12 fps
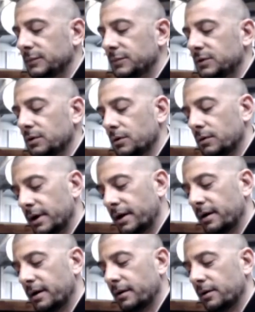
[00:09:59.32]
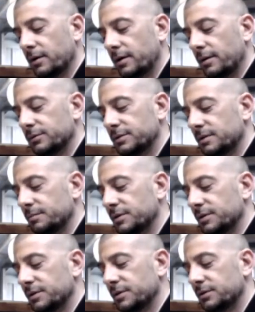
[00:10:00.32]
So I was in a
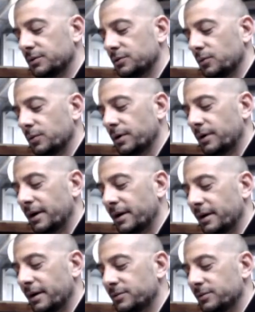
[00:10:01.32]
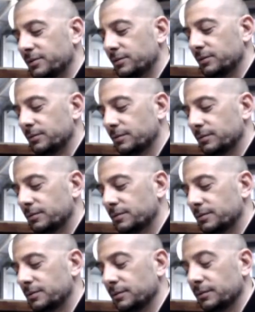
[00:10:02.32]
position to where I had to
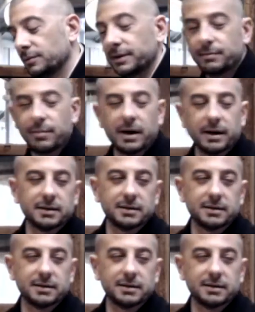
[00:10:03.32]
lead by